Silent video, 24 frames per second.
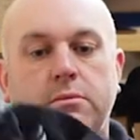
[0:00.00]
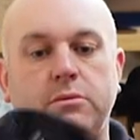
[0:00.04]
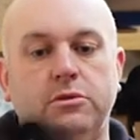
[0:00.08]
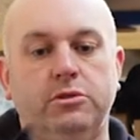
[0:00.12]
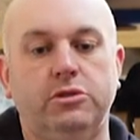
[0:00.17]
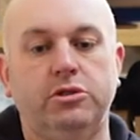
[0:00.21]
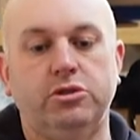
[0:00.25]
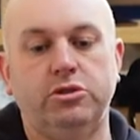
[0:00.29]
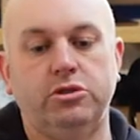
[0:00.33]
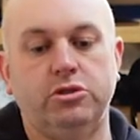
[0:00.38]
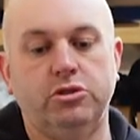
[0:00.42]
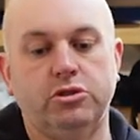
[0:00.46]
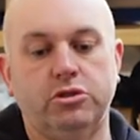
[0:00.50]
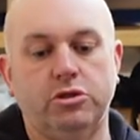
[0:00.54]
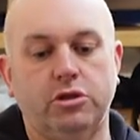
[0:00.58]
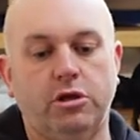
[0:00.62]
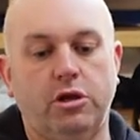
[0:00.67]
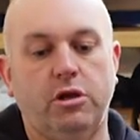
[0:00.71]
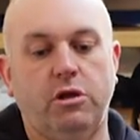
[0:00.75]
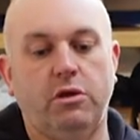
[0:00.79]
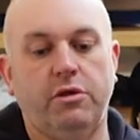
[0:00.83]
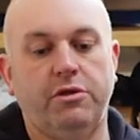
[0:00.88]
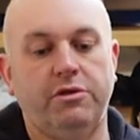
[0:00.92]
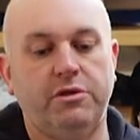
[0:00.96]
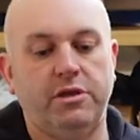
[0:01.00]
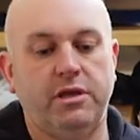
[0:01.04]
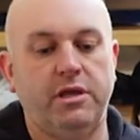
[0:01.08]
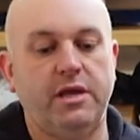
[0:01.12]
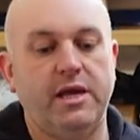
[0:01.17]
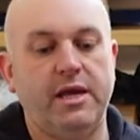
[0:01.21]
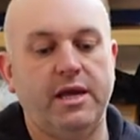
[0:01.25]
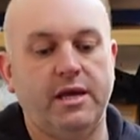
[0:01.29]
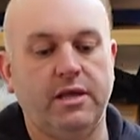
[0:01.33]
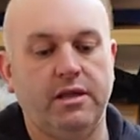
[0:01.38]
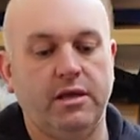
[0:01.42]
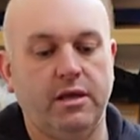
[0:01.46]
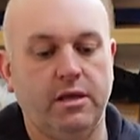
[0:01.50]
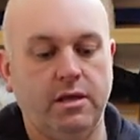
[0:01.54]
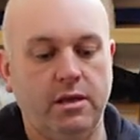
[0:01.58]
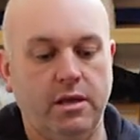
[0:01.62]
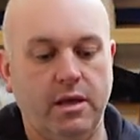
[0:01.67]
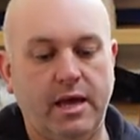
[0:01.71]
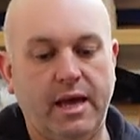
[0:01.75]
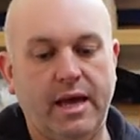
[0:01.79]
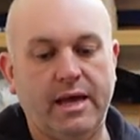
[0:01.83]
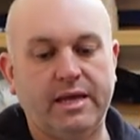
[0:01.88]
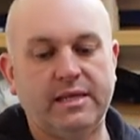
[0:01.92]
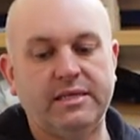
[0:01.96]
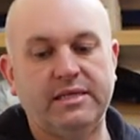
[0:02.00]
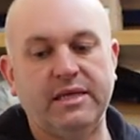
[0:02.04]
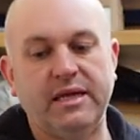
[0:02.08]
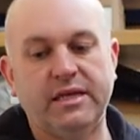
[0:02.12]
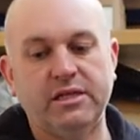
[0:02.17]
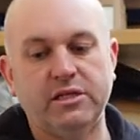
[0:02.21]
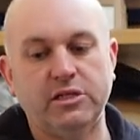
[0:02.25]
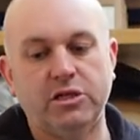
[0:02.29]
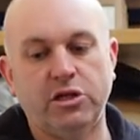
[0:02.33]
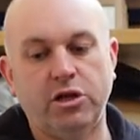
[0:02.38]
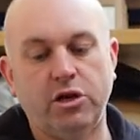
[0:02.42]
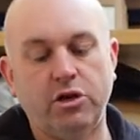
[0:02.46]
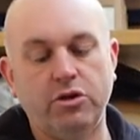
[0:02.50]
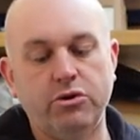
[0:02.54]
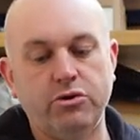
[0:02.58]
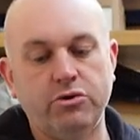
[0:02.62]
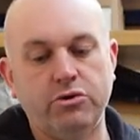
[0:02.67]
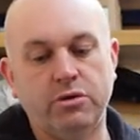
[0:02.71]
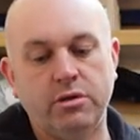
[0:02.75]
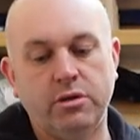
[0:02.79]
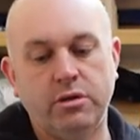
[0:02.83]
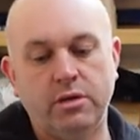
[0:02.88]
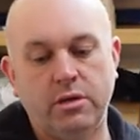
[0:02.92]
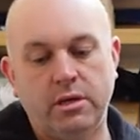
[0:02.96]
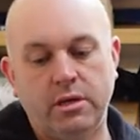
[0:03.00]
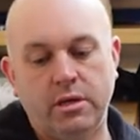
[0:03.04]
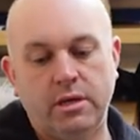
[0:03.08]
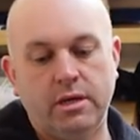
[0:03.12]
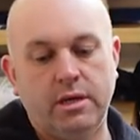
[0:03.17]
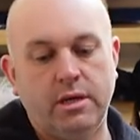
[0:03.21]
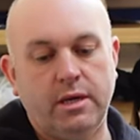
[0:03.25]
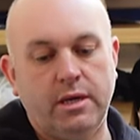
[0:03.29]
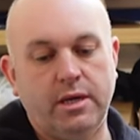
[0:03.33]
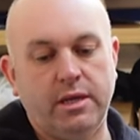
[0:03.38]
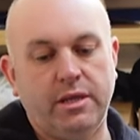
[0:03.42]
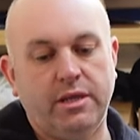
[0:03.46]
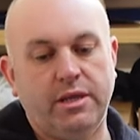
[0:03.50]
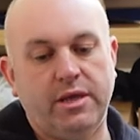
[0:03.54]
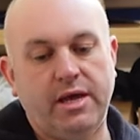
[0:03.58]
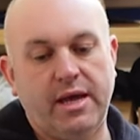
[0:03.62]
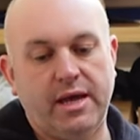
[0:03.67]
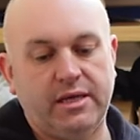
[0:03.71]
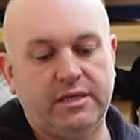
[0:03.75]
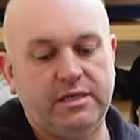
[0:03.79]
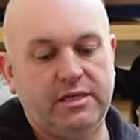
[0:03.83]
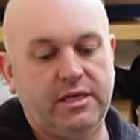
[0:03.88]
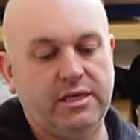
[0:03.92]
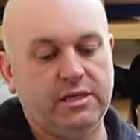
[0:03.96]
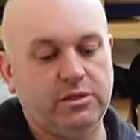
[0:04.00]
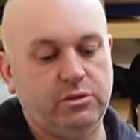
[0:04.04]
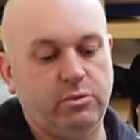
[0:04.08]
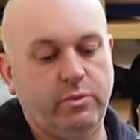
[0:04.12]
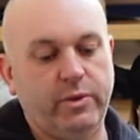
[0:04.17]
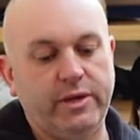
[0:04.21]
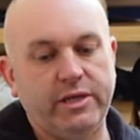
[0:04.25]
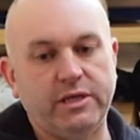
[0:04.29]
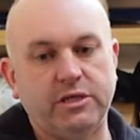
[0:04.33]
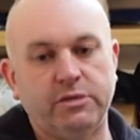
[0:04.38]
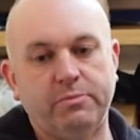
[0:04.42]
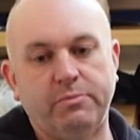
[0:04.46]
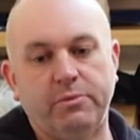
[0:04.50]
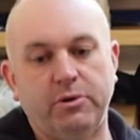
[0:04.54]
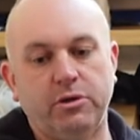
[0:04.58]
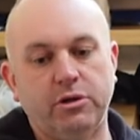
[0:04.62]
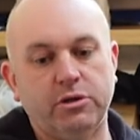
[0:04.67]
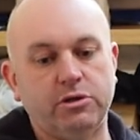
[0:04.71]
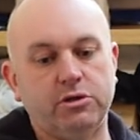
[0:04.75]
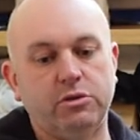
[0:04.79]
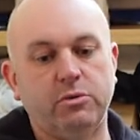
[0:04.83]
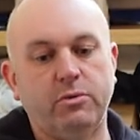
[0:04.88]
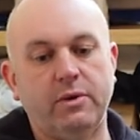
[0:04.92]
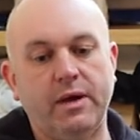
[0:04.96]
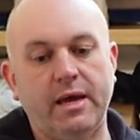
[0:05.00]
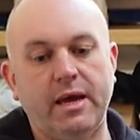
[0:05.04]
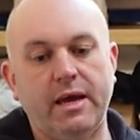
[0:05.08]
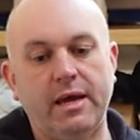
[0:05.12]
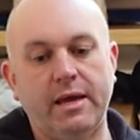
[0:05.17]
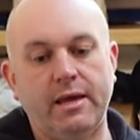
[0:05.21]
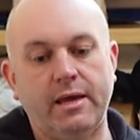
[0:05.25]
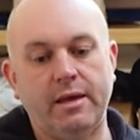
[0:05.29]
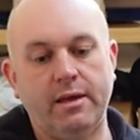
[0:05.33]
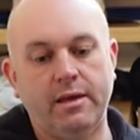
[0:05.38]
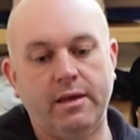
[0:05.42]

Just use a cloth to take the excess glue and the excess white spirits away.